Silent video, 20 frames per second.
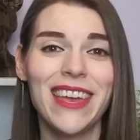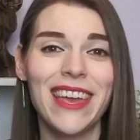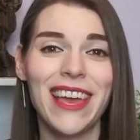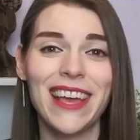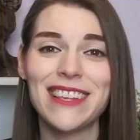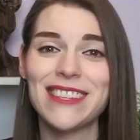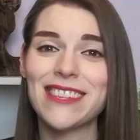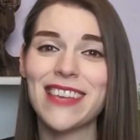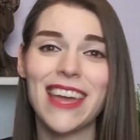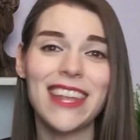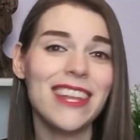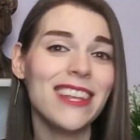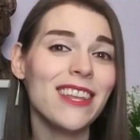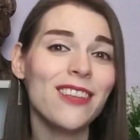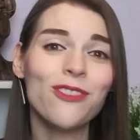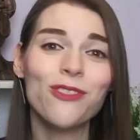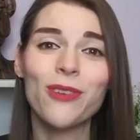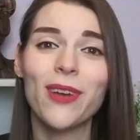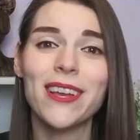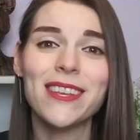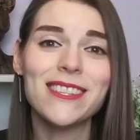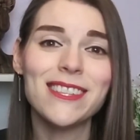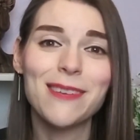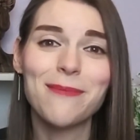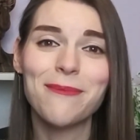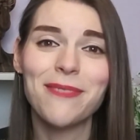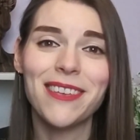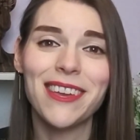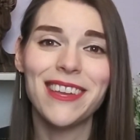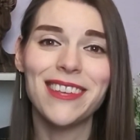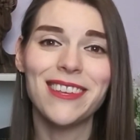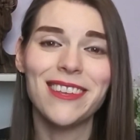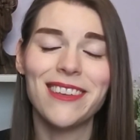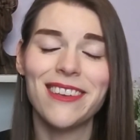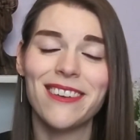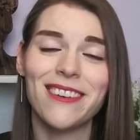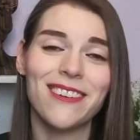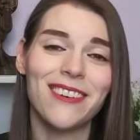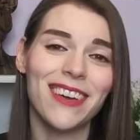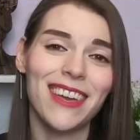excited to try something
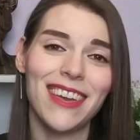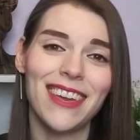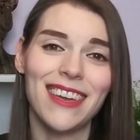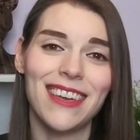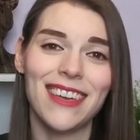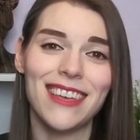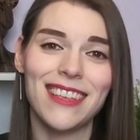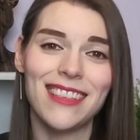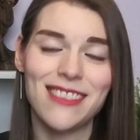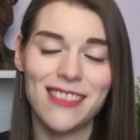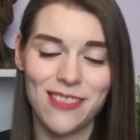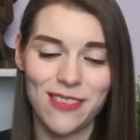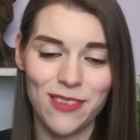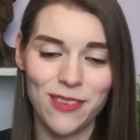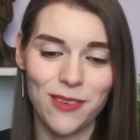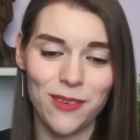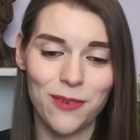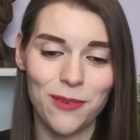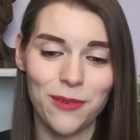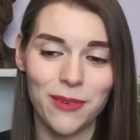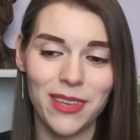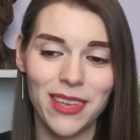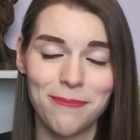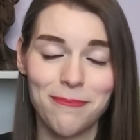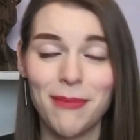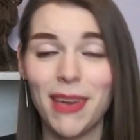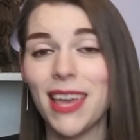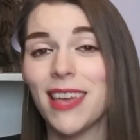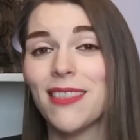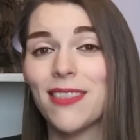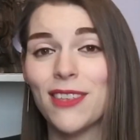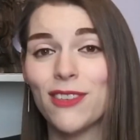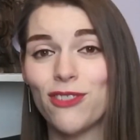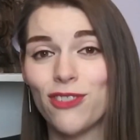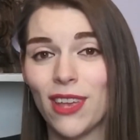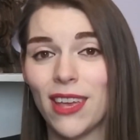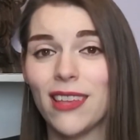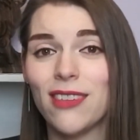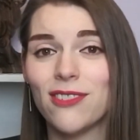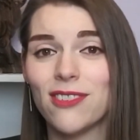new, and to make the
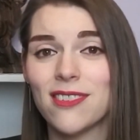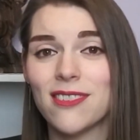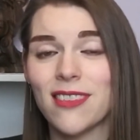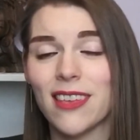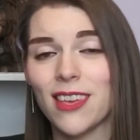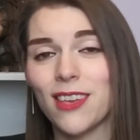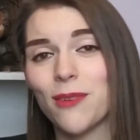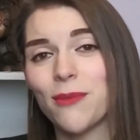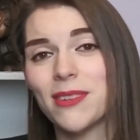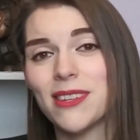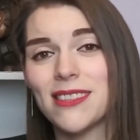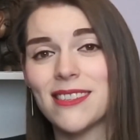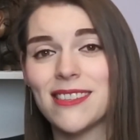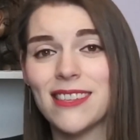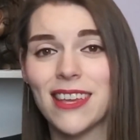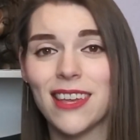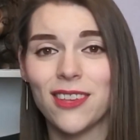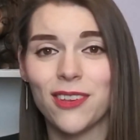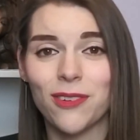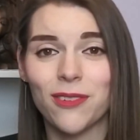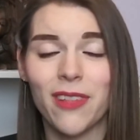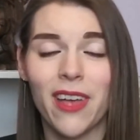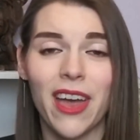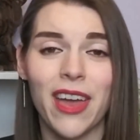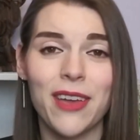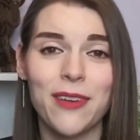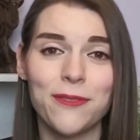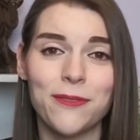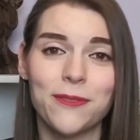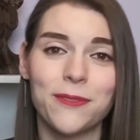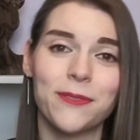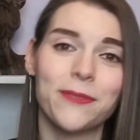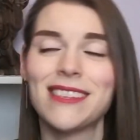changes that you want to see in your life.